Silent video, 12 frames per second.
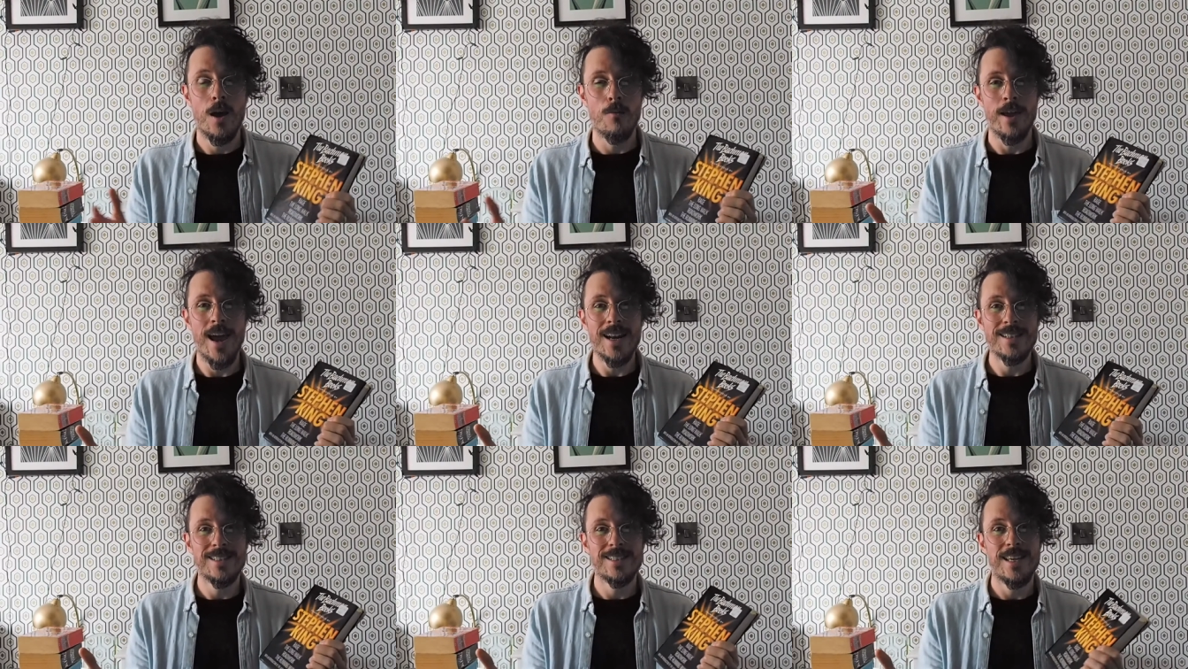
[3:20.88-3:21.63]
a
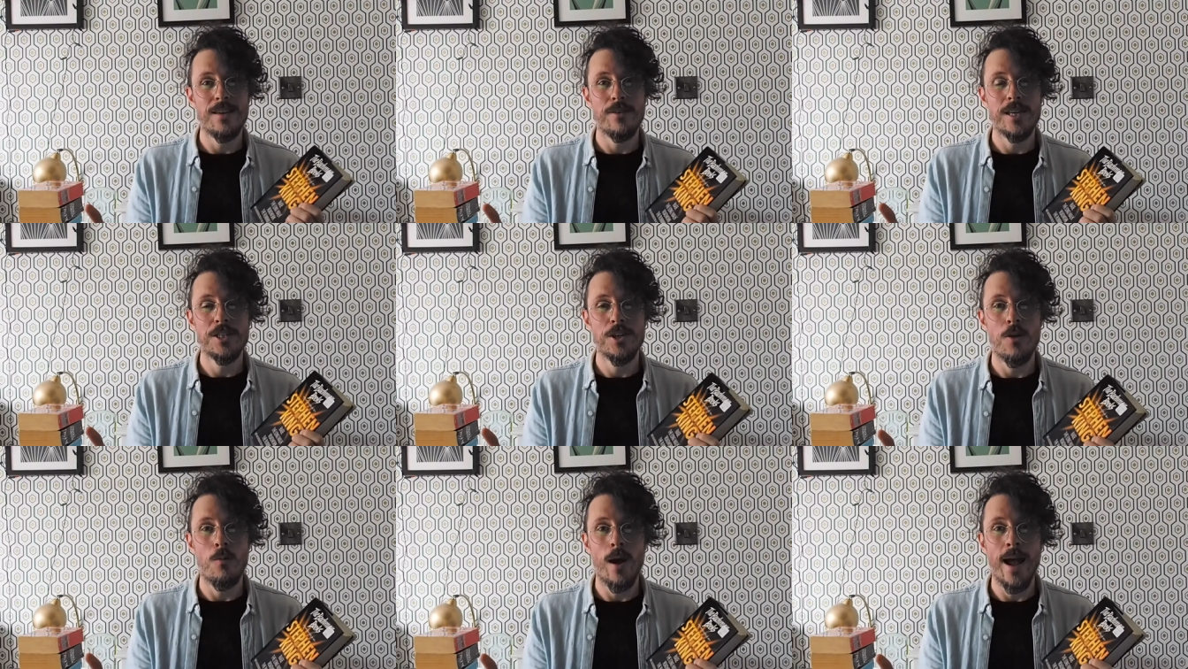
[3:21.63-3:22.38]
reality TV
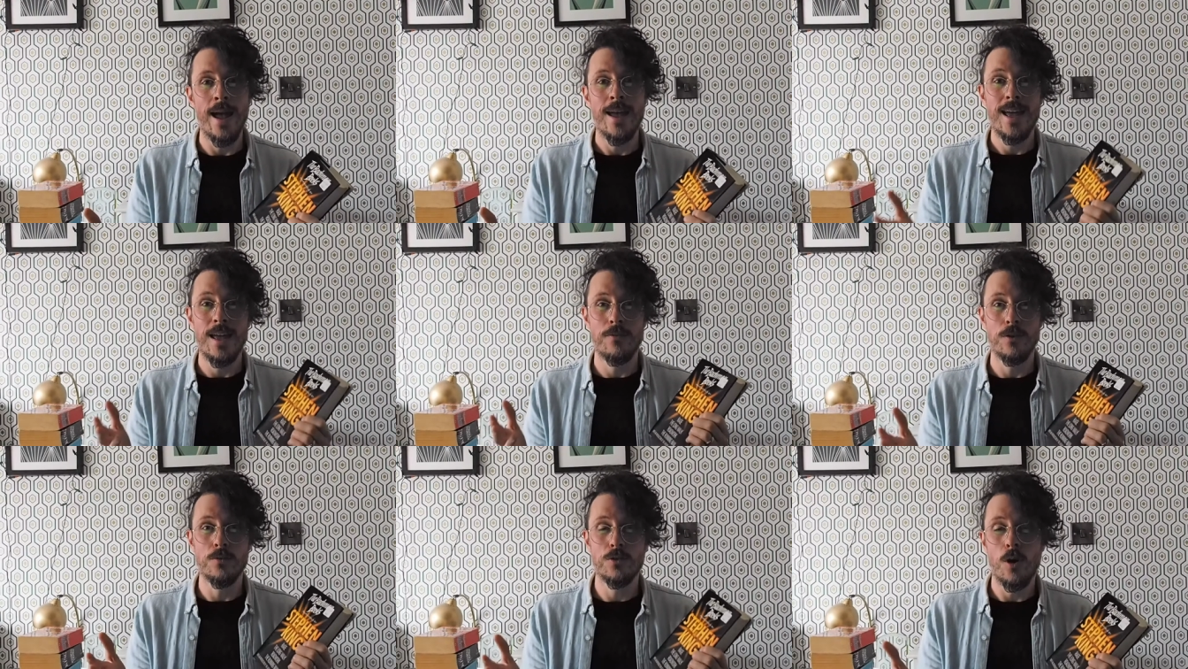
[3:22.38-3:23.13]
show where
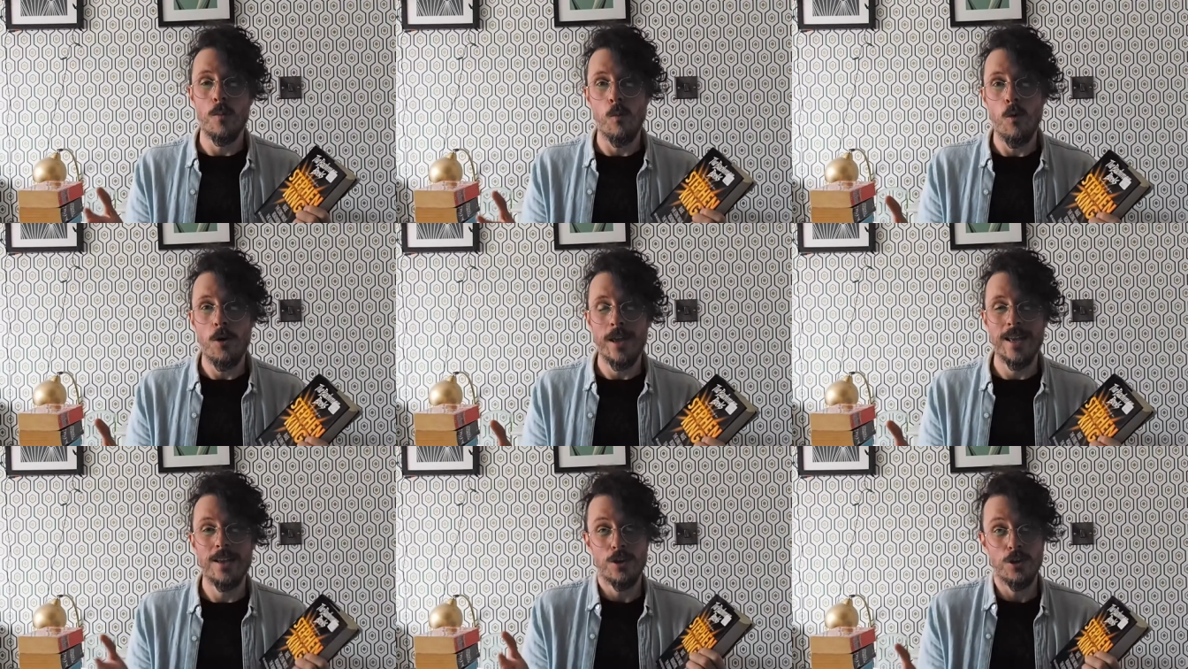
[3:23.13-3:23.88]
if you stop
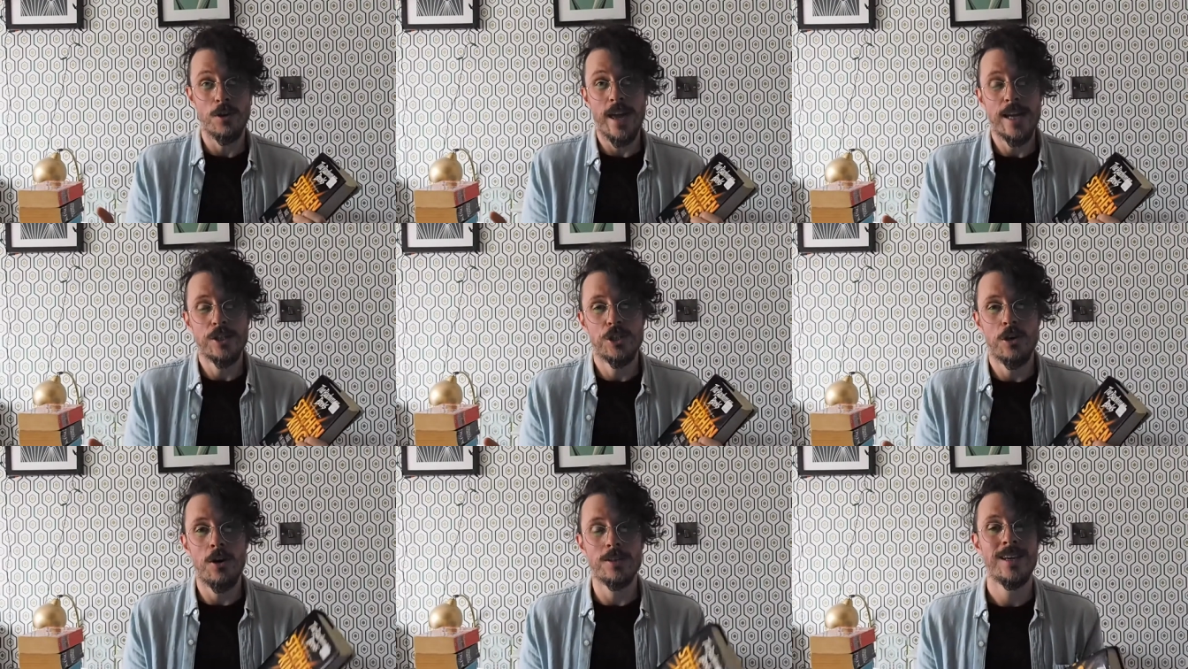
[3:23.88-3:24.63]
walking, you get
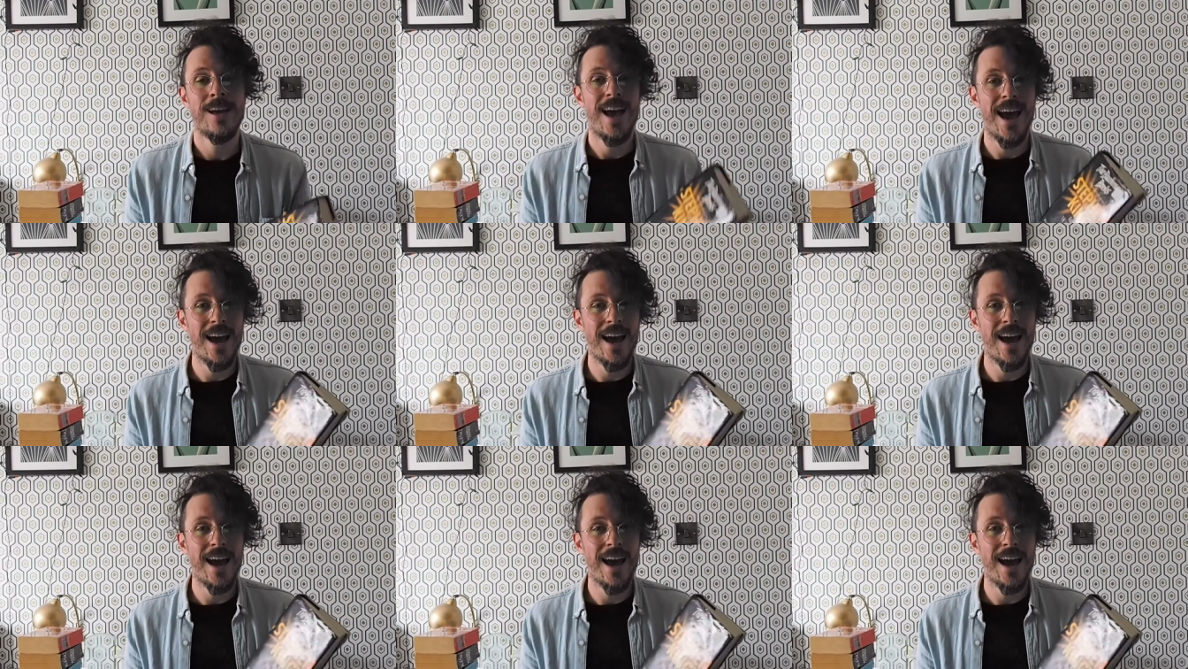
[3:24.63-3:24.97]
shot.